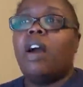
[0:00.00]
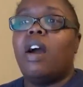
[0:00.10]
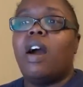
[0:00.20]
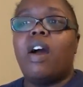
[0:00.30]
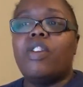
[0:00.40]

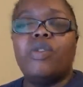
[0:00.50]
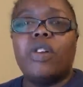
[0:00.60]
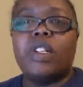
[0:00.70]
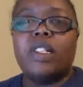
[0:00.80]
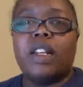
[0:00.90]
how are you
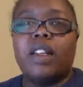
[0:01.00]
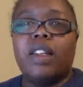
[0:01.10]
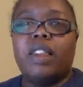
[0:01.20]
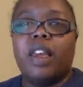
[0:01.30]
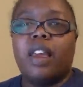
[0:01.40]
going to sell
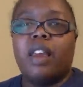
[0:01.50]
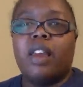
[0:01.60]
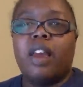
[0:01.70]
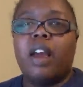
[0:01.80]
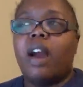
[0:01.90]
anything?
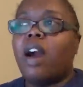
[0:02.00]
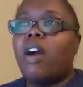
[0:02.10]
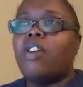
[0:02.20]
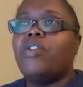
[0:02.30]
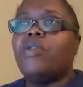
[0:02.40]

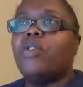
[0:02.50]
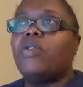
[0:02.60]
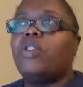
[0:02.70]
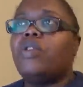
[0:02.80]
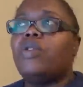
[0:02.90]
How are you
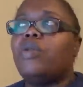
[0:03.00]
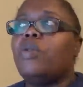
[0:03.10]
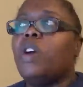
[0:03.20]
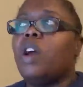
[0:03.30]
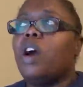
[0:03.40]
going to